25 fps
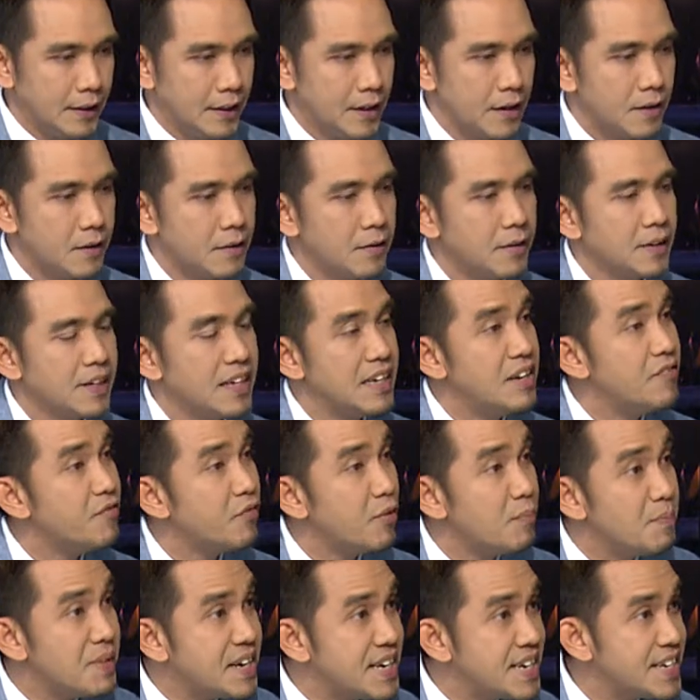got
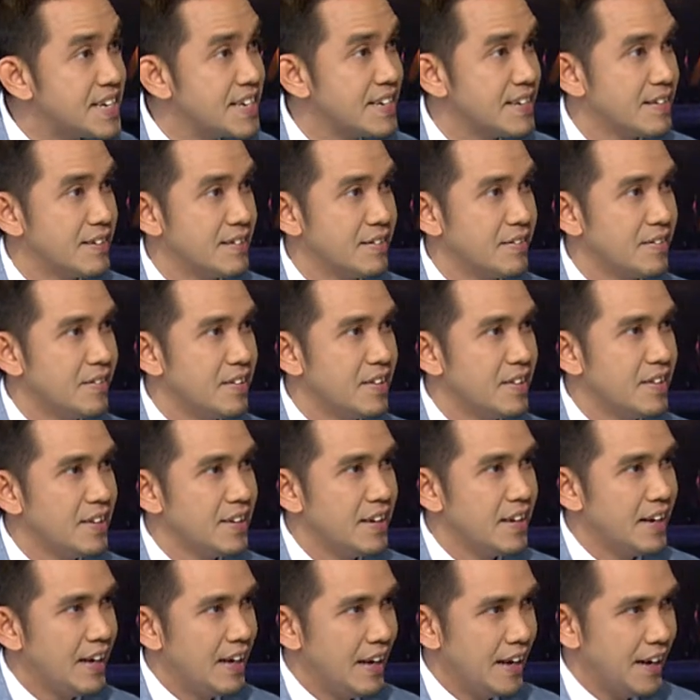information
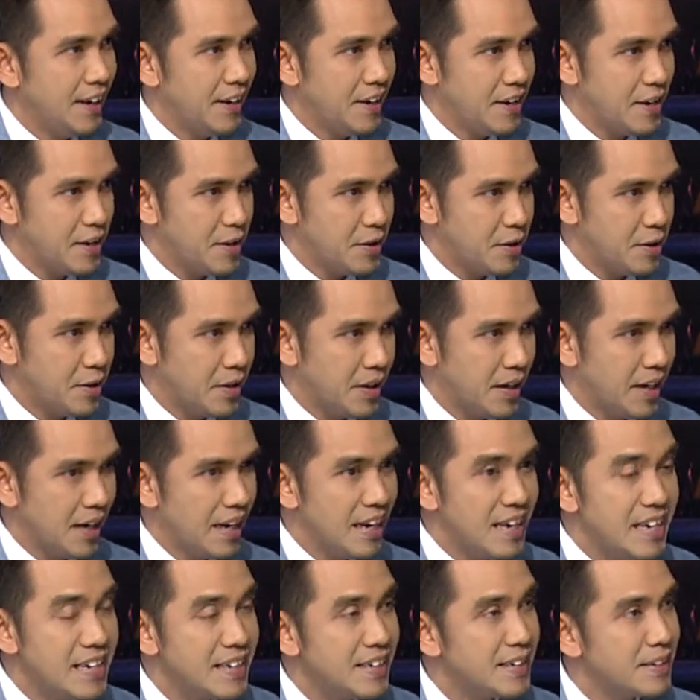and
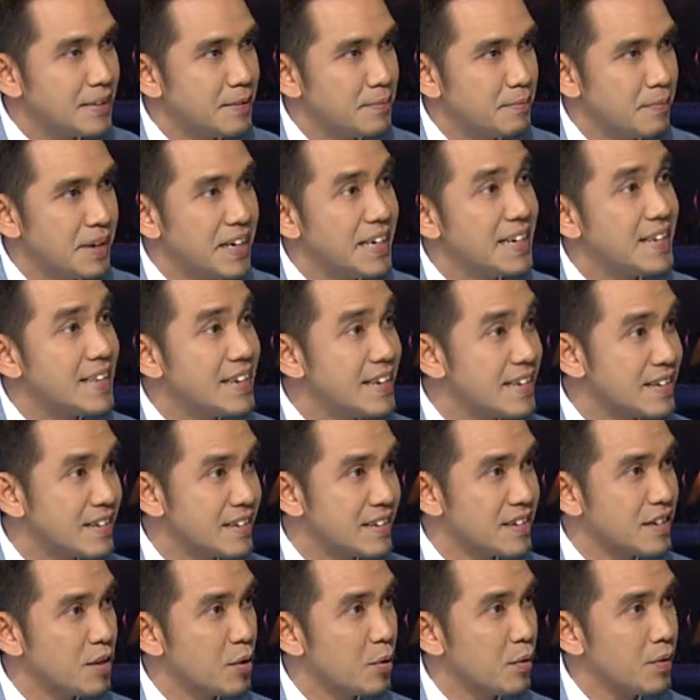learn many
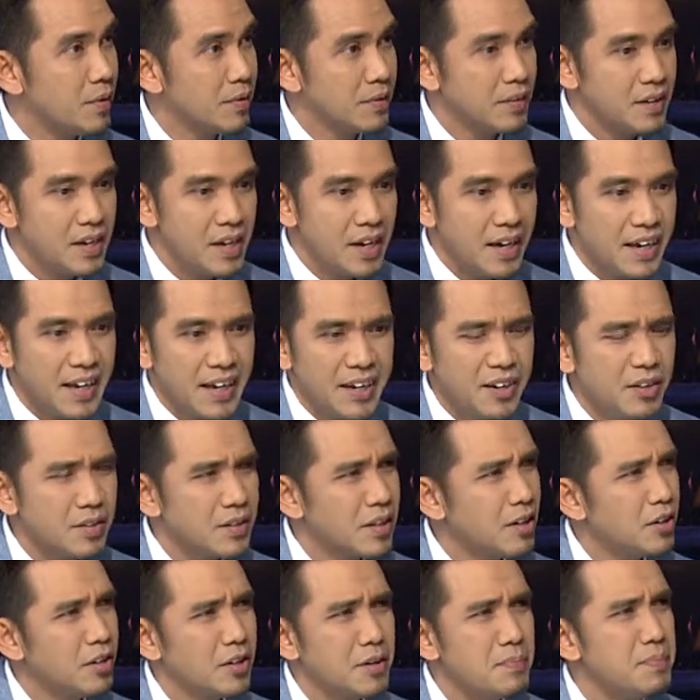things,
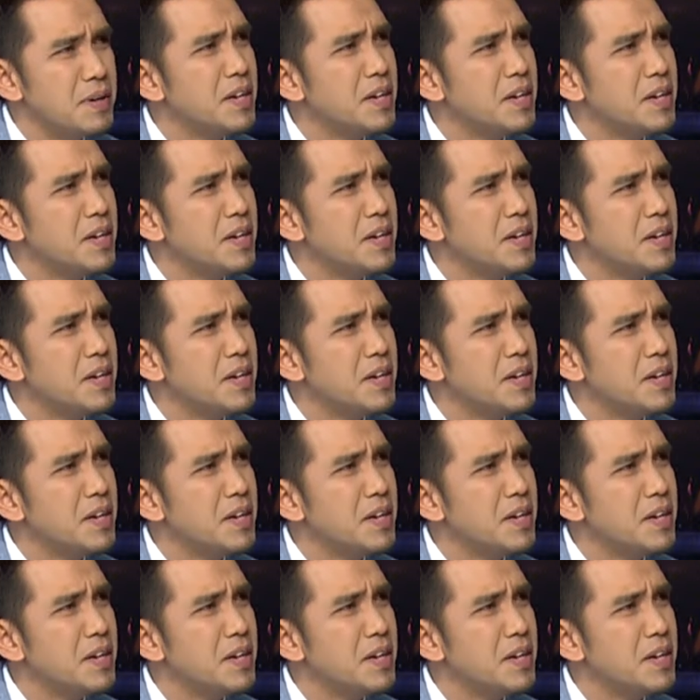cannot be